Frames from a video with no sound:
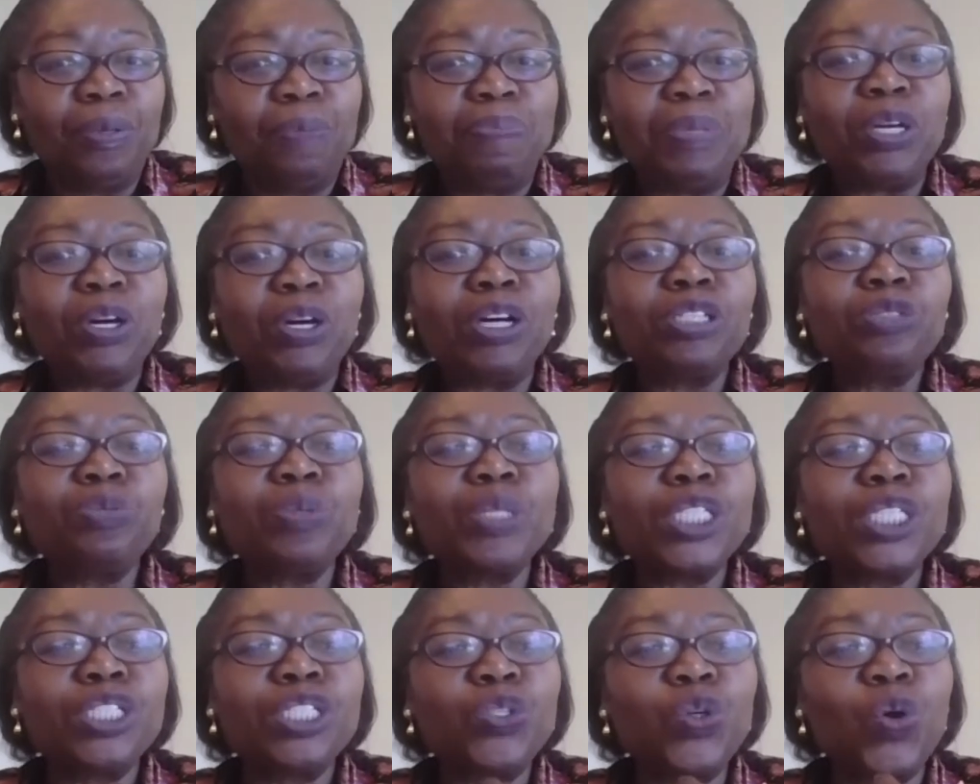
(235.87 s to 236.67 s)
Because
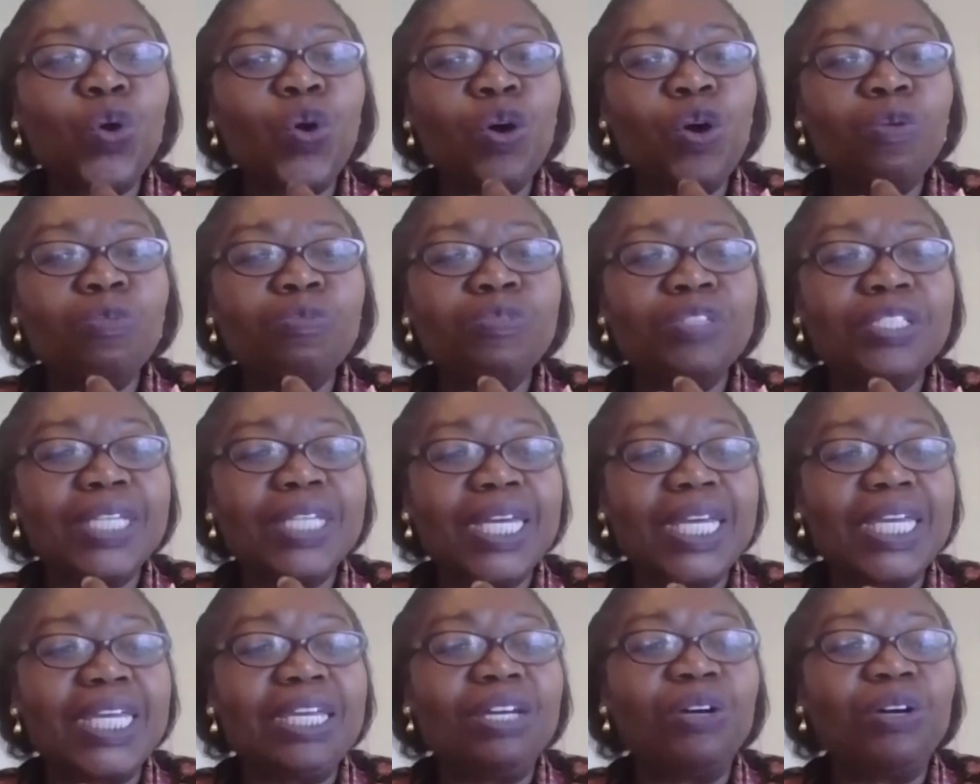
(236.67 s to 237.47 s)
with storms,
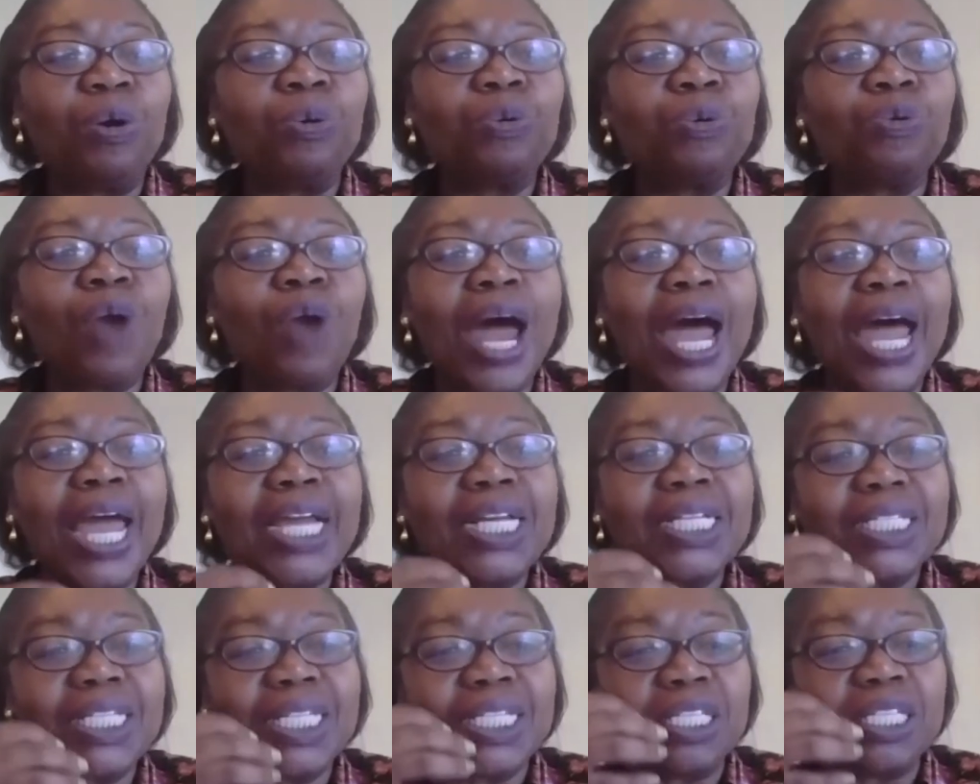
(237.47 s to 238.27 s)
the eagle
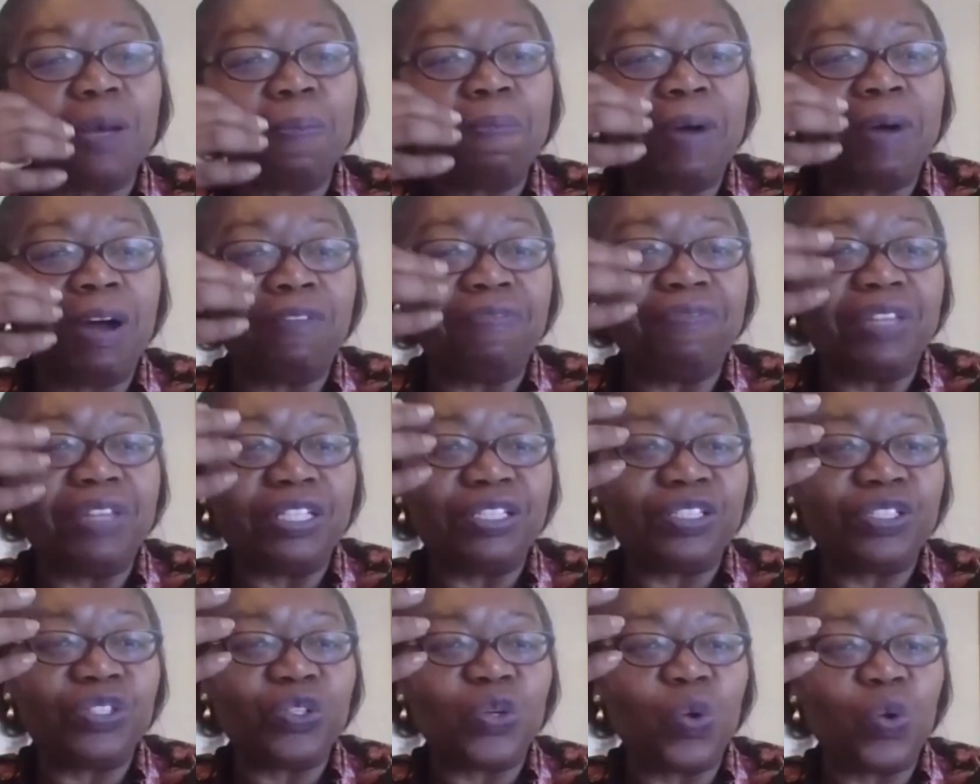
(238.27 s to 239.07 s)
rises above the
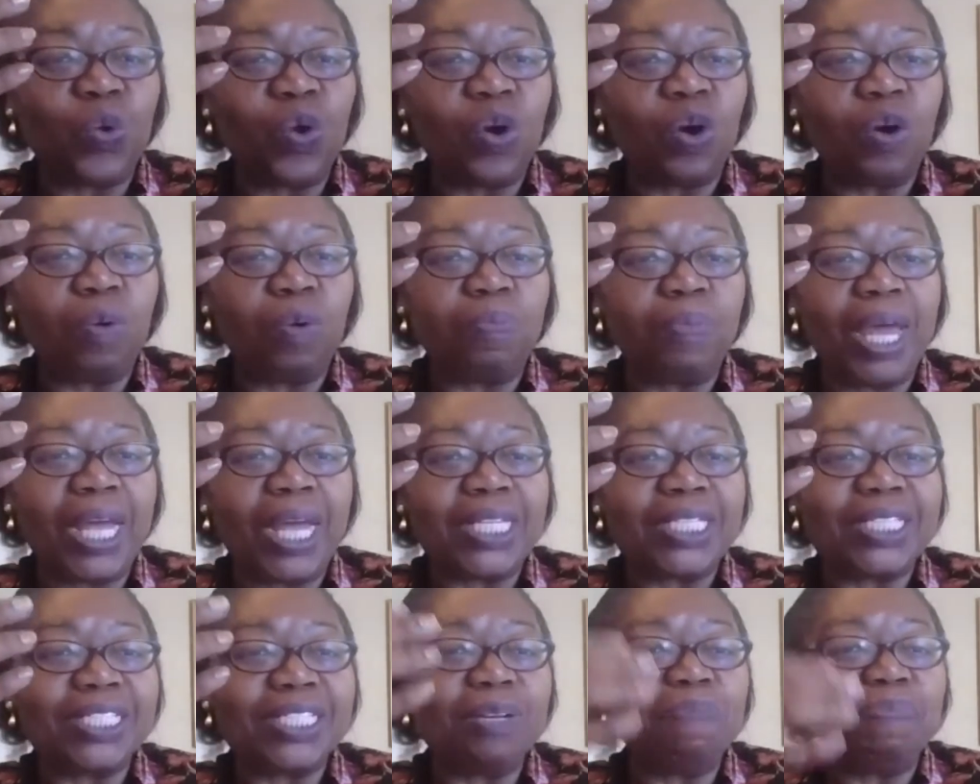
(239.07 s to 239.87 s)
storm
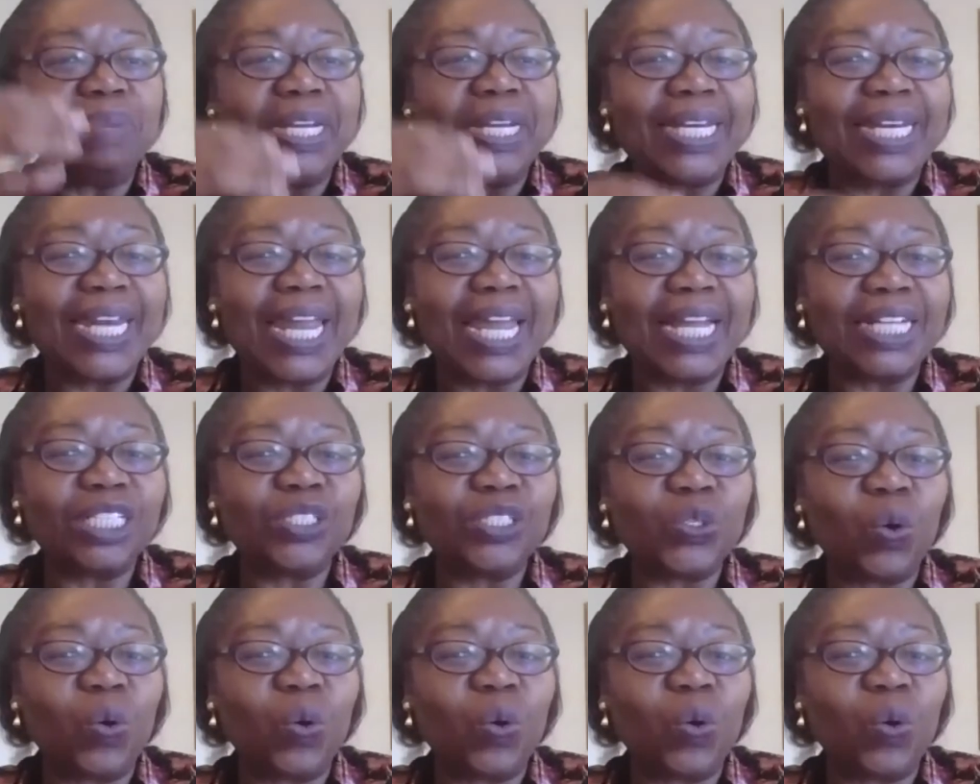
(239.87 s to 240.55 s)
and simply lets